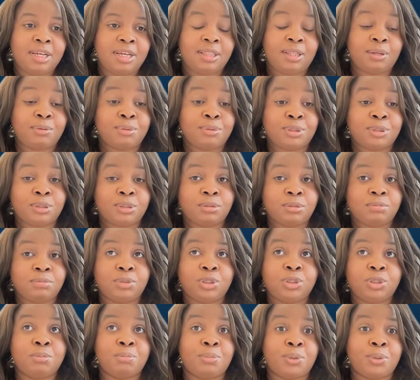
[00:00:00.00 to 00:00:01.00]
that was
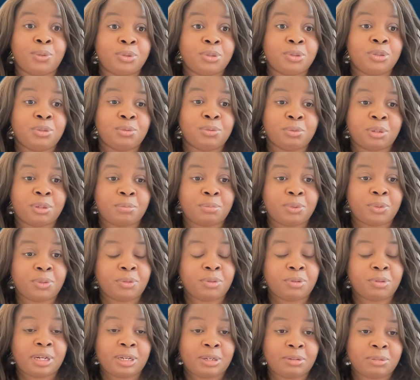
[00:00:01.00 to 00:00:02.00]
supposed to work
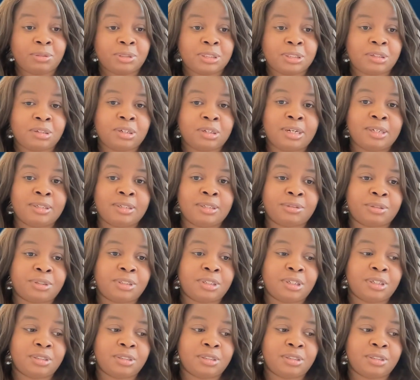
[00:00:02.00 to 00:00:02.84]
both on iOS and on Android.